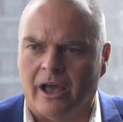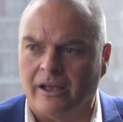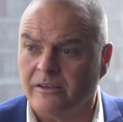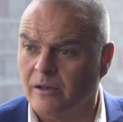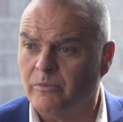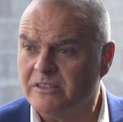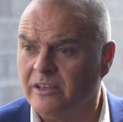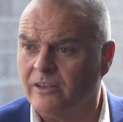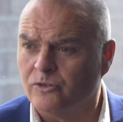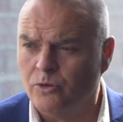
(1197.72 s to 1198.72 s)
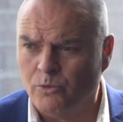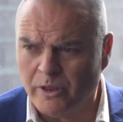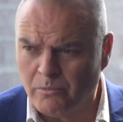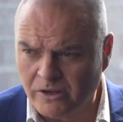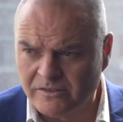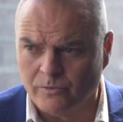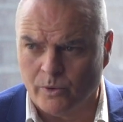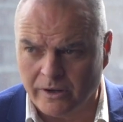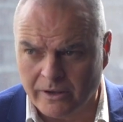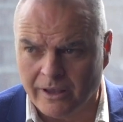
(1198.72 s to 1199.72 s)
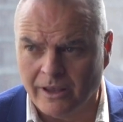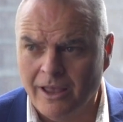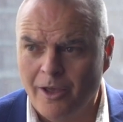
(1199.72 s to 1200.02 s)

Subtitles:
Some may say that's 2 more than most have won, okay?